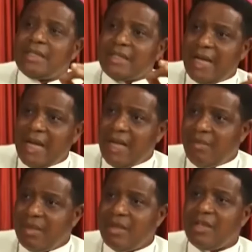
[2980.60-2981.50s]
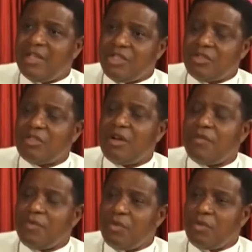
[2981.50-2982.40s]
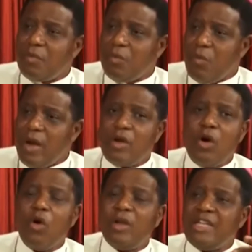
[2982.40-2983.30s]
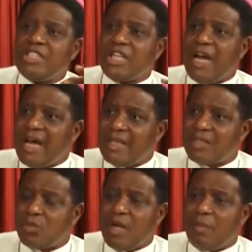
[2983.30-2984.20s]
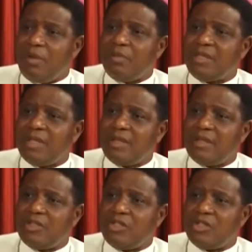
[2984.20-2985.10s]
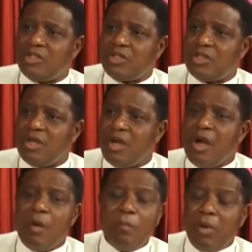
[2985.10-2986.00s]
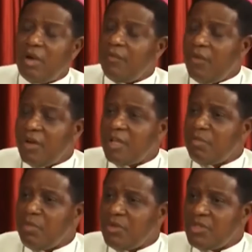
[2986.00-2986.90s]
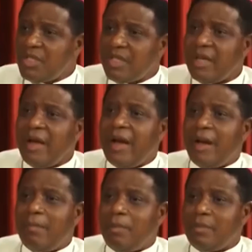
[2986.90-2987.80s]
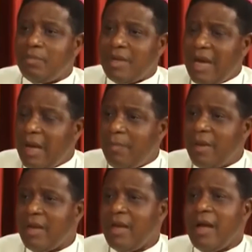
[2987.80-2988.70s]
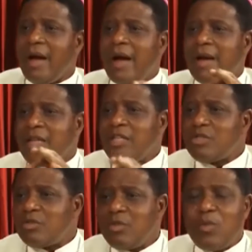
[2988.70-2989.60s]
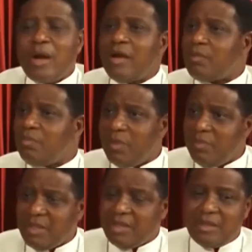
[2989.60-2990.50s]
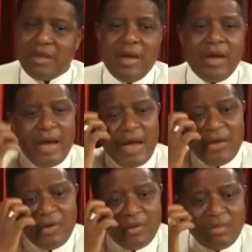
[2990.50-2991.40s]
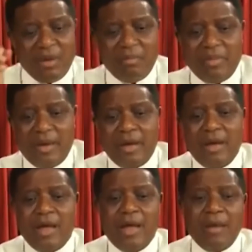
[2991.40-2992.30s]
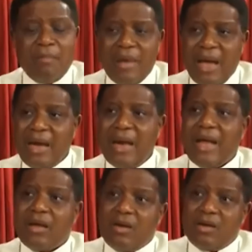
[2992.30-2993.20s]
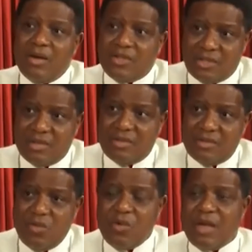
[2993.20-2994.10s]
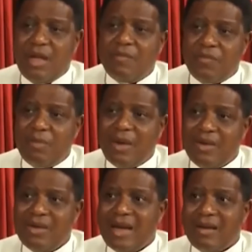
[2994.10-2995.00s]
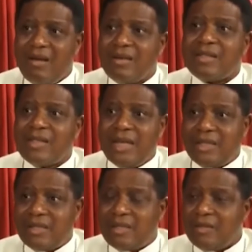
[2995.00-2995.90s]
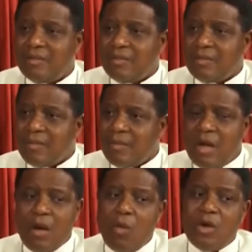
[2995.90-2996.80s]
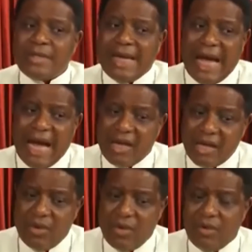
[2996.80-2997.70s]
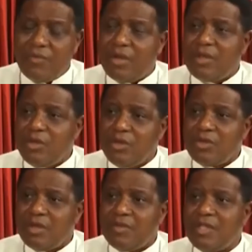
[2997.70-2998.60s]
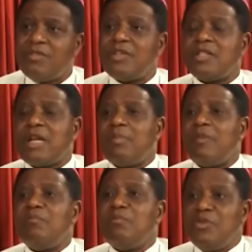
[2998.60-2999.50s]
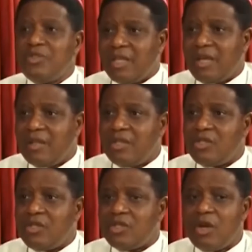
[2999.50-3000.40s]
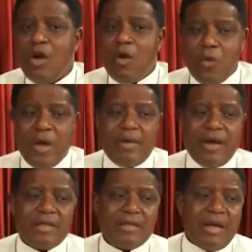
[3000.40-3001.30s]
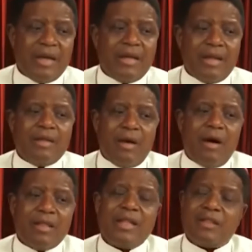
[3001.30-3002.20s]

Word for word: time in the history of Europe when only chants were permitted in the church. Yes. Polyphonic music and clapping Absolutely and not. were not permitted. And you remember, a man like Augustine, who came from another context, yes. was arguing for the use of different type of music in the church, whereas other